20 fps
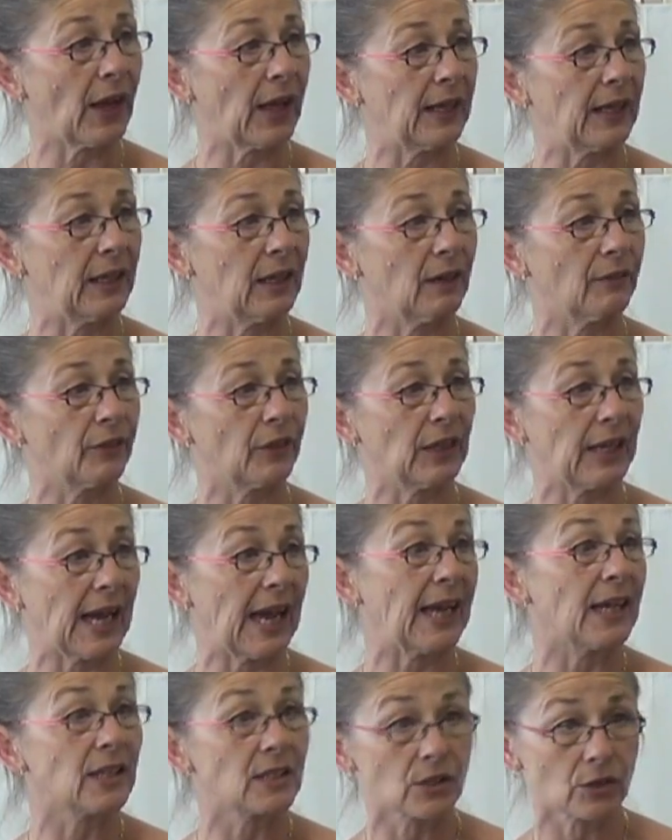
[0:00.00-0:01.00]
of any of
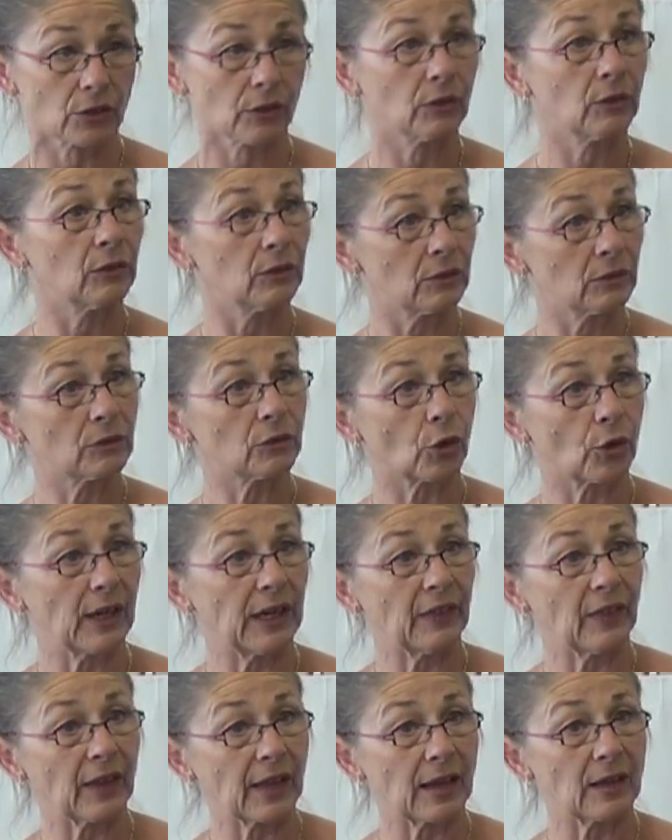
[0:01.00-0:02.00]
the eggs or
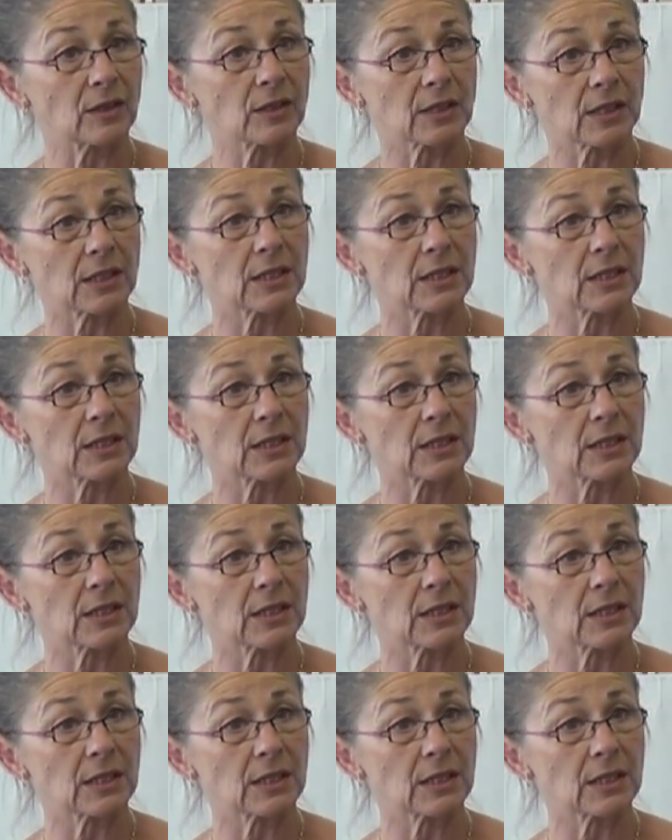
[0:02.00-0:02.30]
anything else